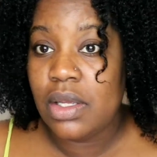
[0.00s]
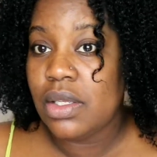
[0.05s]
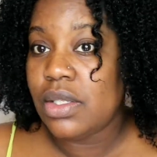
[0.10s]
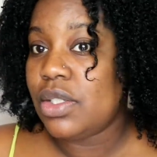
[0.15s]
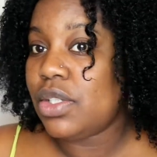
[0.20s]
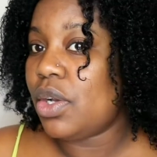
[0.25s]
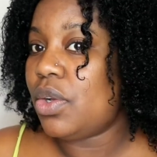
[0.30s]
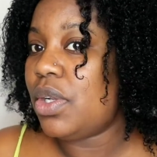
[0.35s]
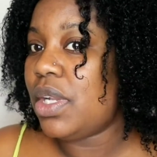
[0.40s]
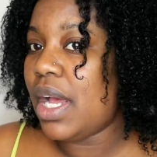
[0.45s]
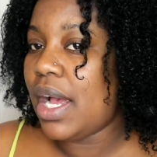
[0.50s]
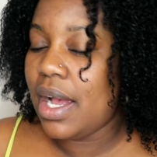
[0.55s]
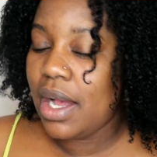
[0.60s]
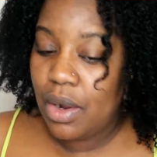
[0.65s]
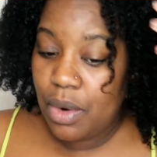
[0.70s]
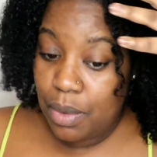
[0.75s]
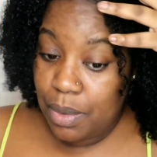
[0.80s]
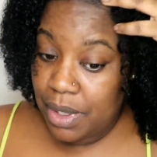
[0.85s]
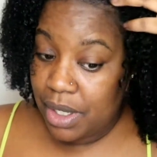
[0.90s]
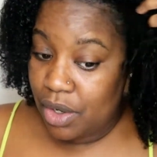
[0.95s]
So
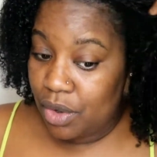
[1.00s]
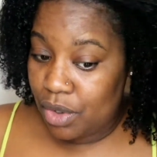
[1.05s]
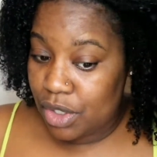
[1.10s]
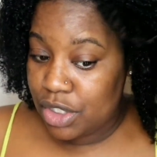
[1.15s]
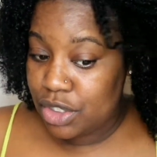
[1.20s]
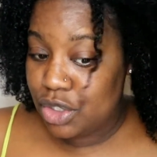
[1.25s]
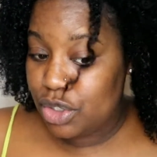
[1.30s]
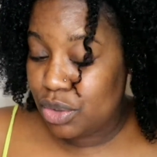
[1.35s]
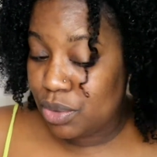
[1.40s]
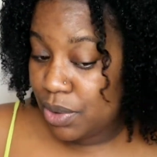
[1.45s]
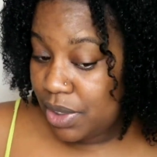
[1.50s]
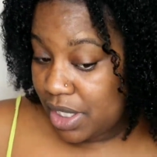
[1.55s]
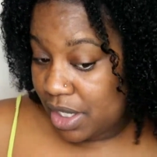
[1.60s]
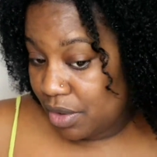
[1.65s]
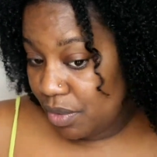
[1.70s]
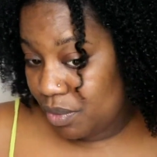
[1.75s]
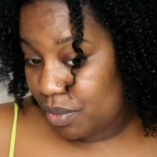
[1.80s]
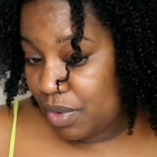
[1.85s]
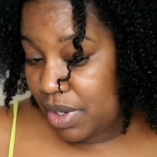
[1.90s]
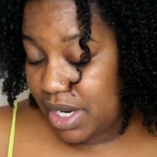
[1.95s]
now we're going to
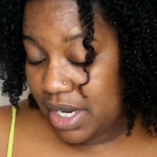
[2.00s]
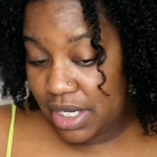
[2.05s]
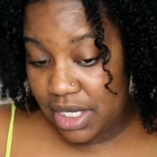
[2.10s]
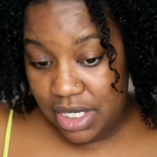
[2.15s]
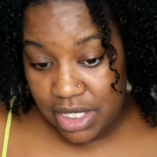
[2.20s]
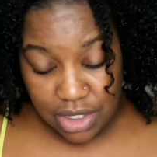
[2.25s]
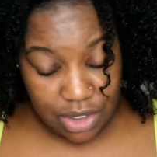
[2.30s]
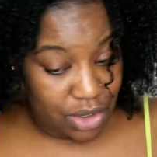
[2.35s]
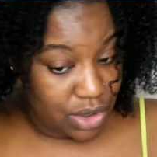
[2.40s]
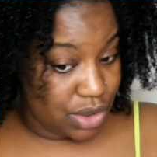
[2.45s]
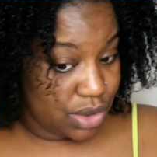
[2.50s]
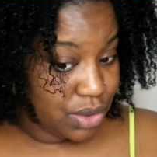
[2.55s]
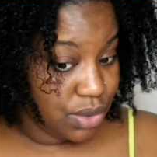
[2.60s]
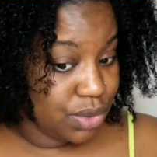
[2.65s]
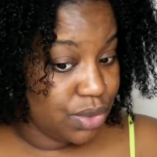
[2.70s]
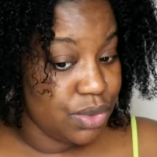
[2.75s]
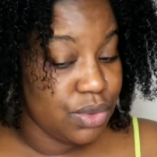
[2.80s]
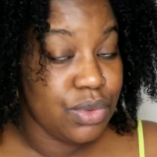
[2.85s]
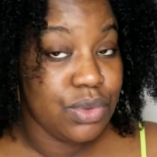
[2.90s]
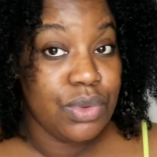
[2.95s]
get ready
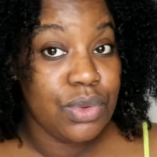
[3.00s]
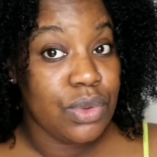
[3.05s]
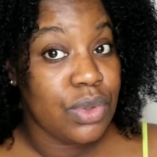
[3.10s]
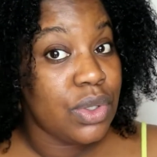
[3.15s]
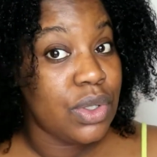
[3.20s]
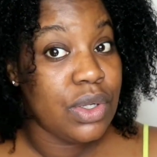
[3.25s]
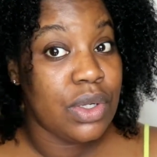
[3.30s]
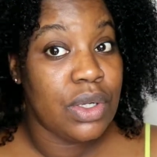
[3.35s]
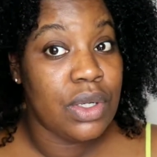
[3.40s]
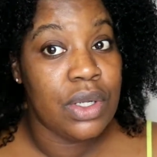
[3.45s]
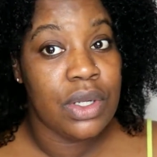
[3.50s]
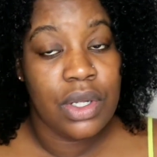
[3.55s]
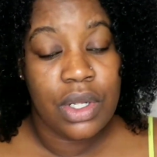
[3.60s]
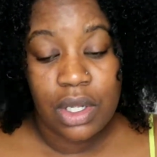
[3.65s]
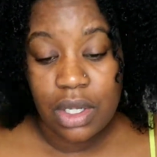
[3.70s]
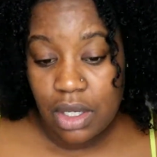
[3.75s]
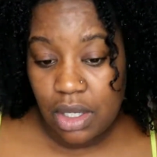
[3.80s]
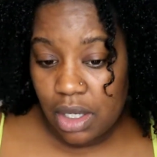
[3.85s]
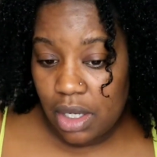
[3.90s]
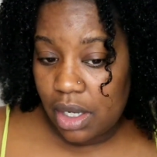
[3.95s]
to
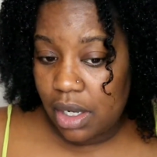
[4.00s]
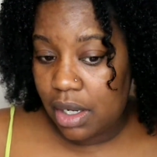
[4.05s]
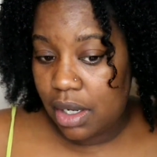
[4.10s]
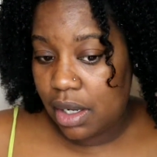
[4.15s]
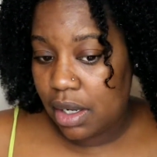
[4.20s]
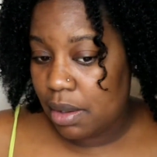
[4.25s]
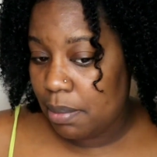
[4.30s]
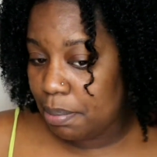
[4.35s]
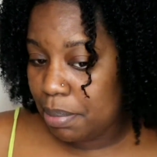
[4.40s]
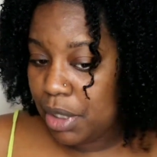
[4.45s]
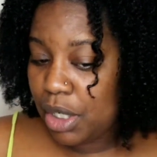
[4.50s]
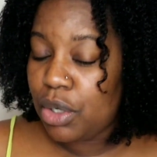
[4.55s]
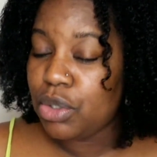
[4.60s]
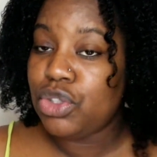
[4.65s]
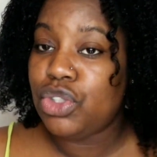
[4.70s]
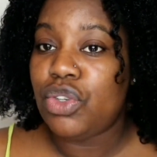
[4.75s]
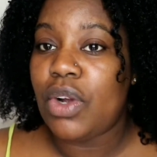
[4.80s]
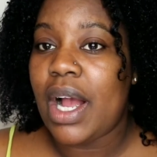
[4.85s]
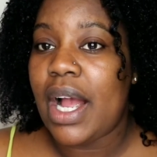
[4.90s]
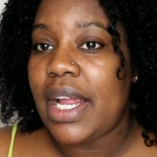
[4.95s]
blow
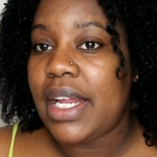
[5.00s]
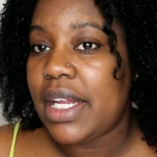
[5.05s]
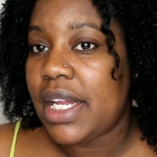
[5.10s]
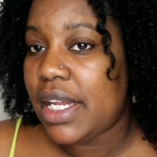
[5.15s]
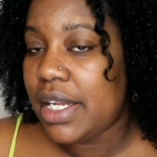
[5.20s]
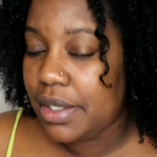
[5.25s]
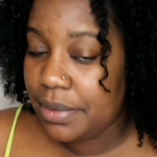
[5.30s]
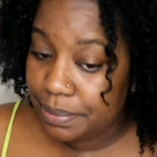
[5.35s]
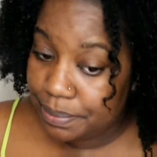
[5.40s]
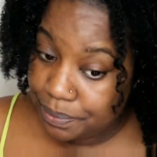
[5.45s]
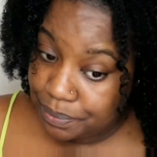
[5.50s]
dry it.